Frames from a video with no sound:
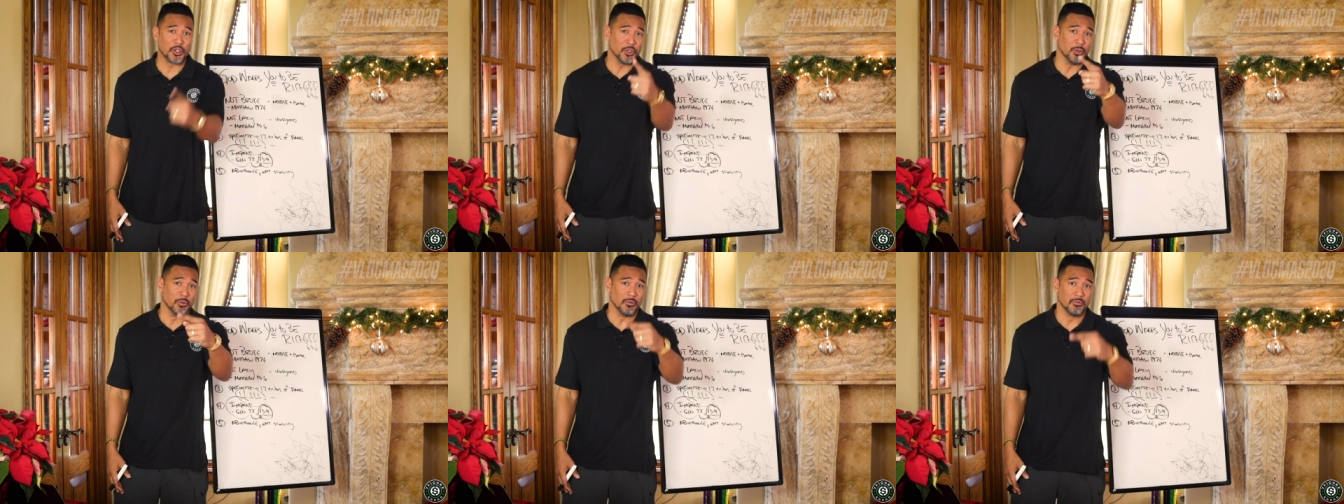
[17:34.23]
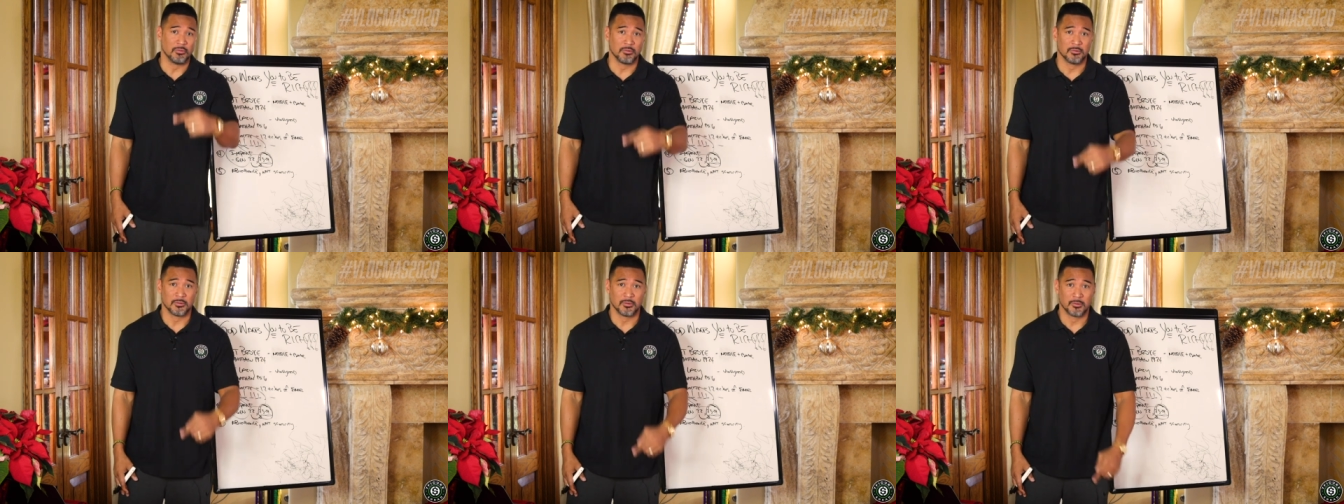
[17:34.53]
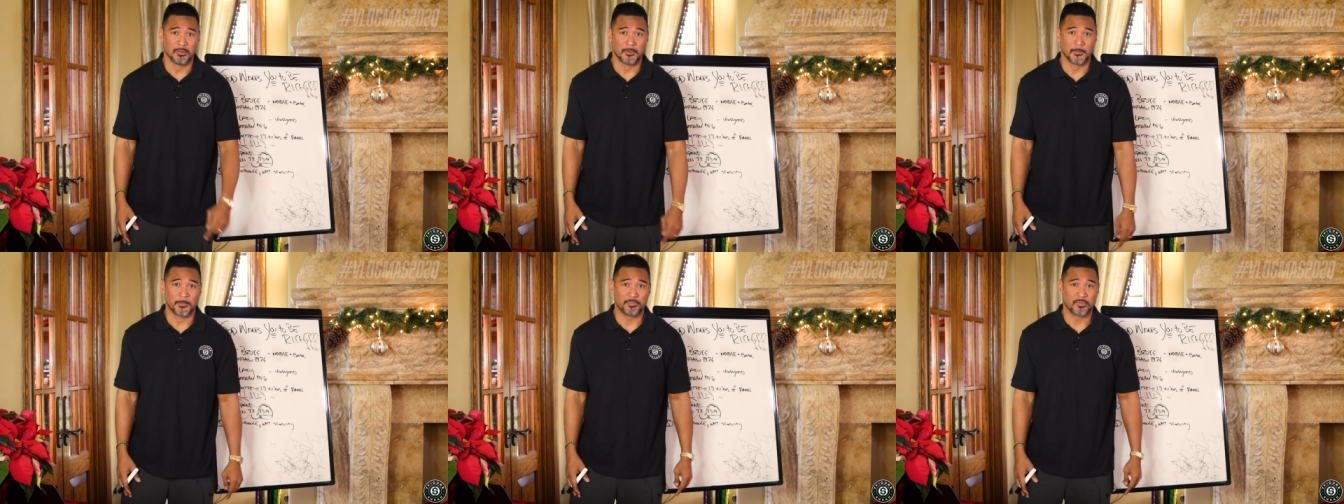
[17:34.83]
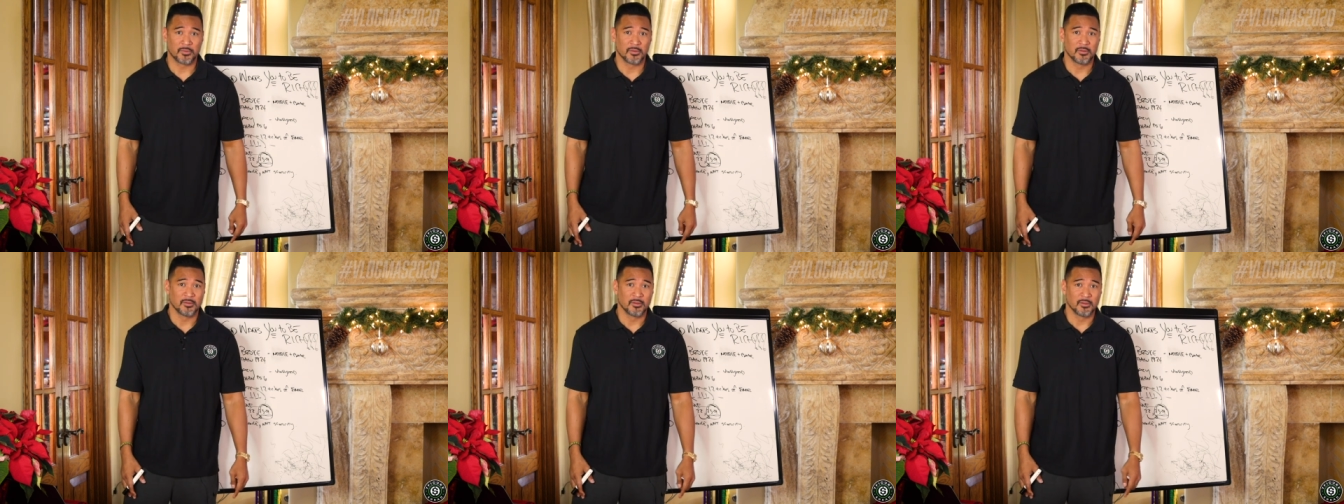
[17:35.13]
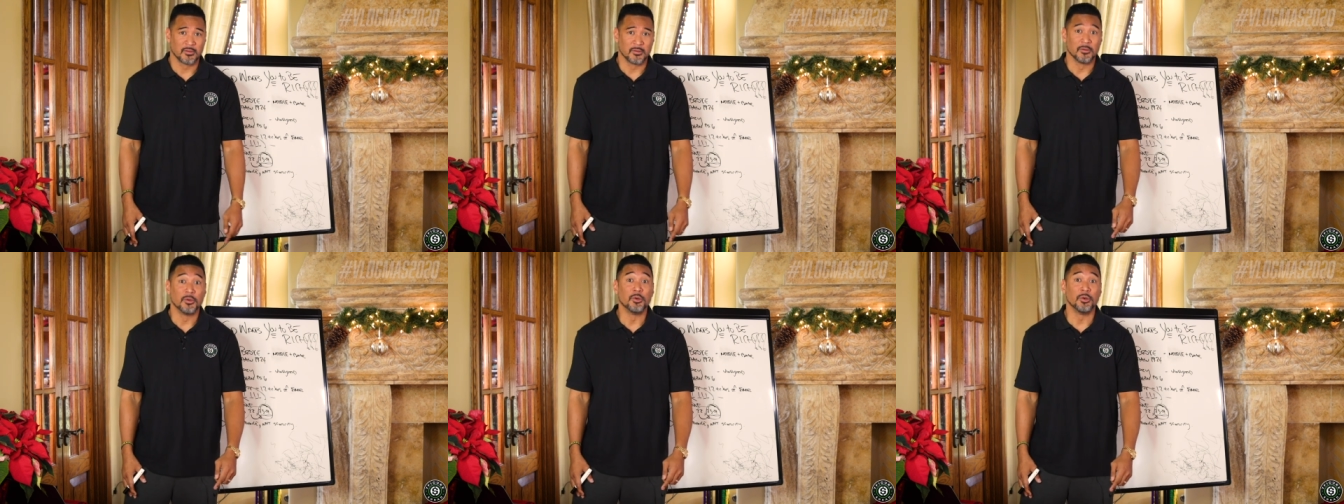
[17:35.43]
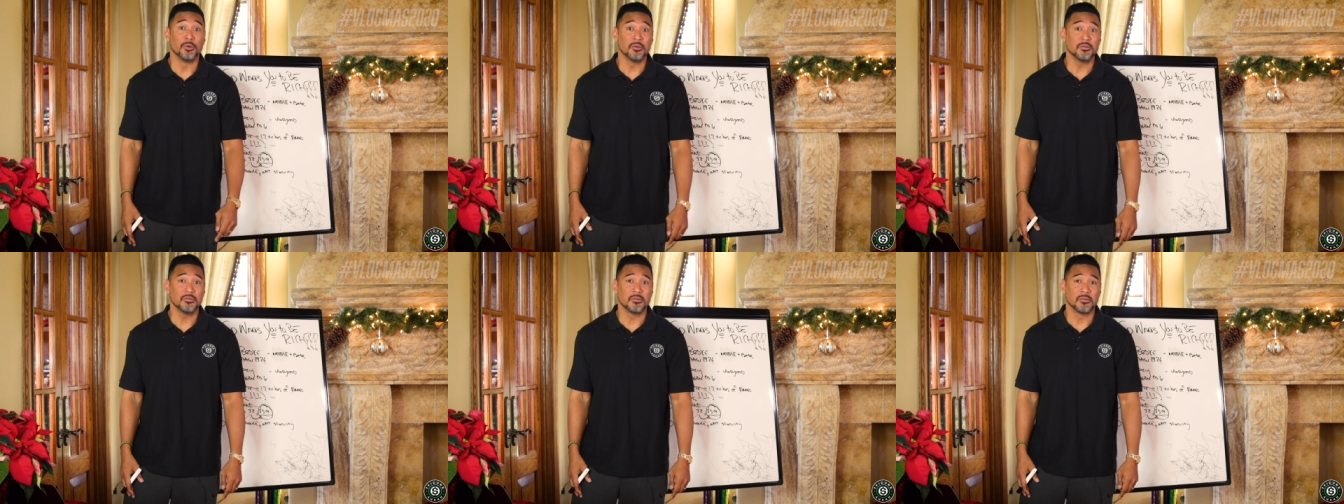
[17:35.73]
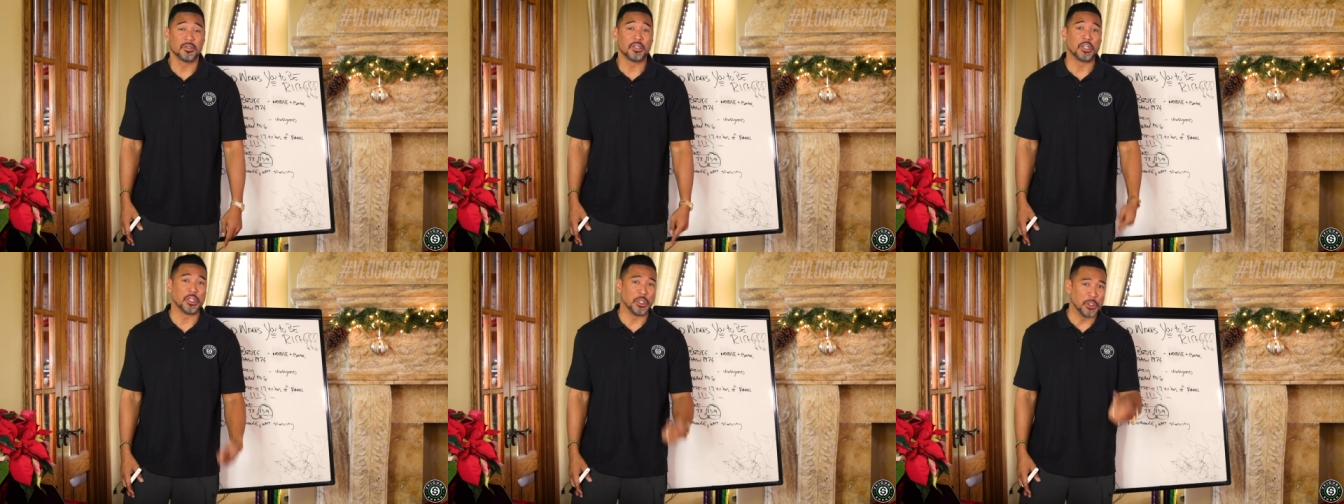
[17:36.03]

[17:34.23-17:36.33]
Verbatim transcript: or you? Who?